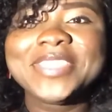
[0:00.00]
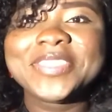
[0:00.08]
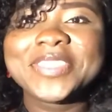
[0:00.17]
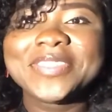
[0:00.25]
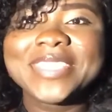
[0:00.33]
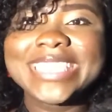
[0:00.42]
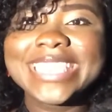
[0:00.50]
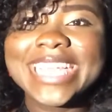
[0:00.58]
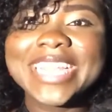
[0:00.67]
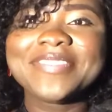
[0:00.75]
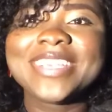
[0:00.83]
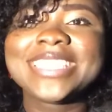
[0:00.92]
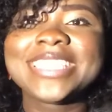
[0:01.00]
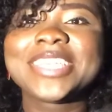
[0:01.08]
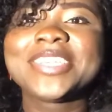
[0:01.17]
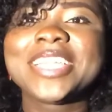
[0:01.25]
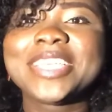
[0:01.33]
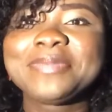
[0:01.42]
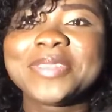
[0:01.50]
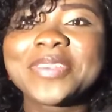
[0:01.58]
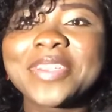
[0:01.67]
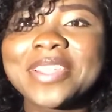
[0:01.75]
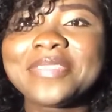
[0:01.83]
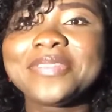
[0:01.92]
dreams and I might say God has been
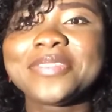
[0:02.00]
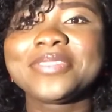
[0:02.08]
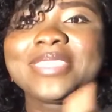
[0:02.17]
grateful